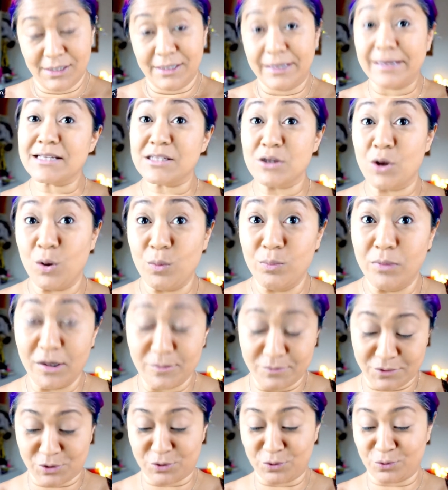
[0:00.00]
as all
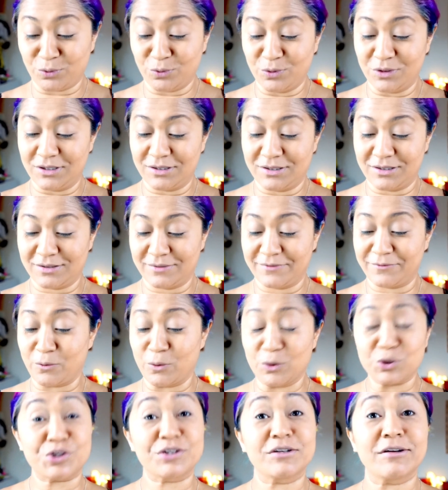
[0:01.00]
moms do,
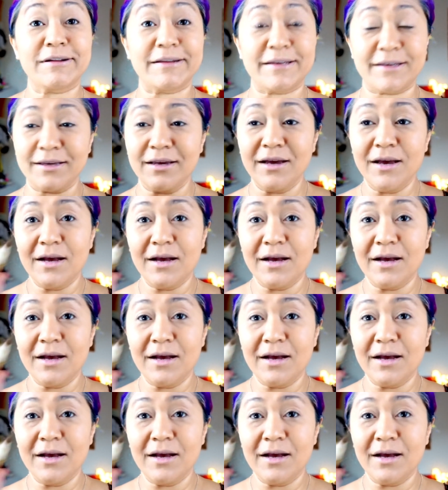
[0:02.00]
fortunately,